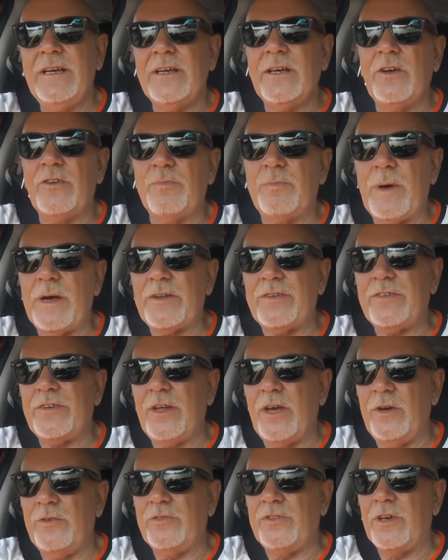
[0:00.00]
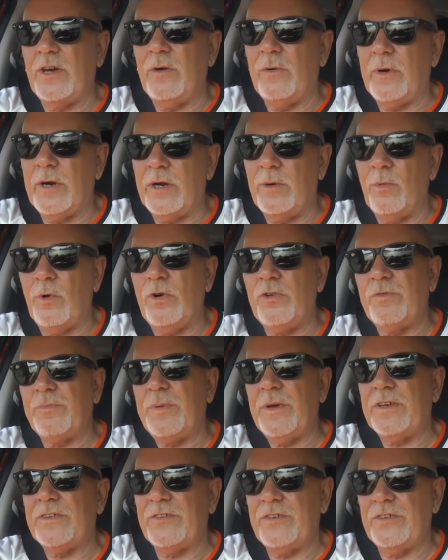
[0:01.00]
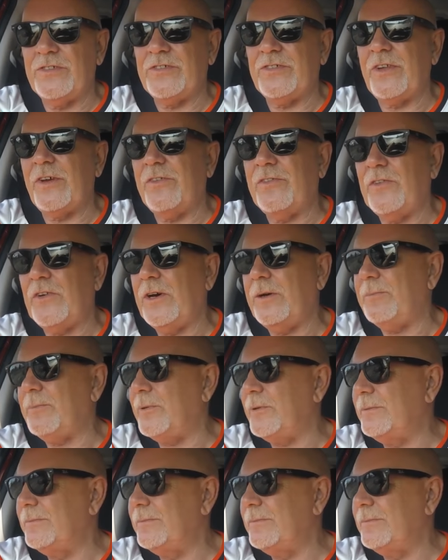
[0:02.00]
Goes back to the hotel where he was, picks his stuff up,